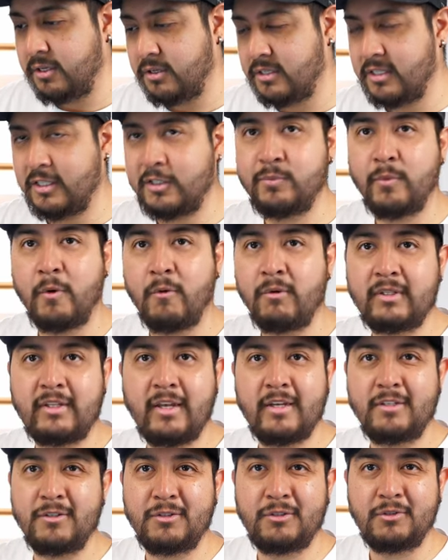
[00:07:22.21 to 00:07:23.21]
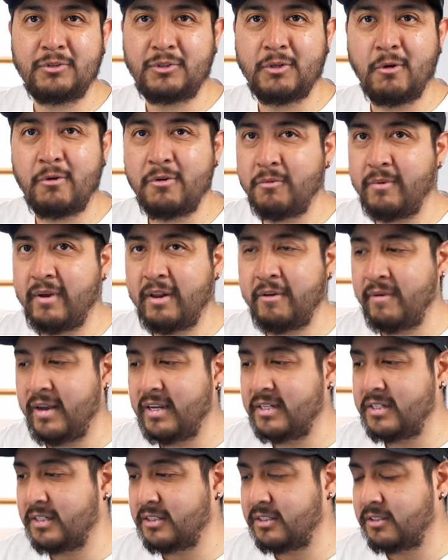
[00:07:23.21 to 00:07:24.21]
just a small test, just to show you very
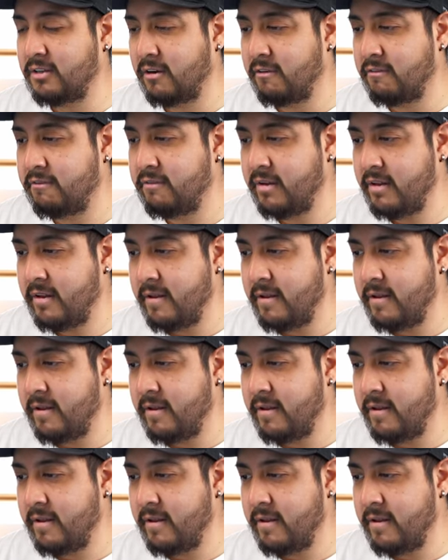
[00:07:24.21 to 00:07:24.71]
basic stuff,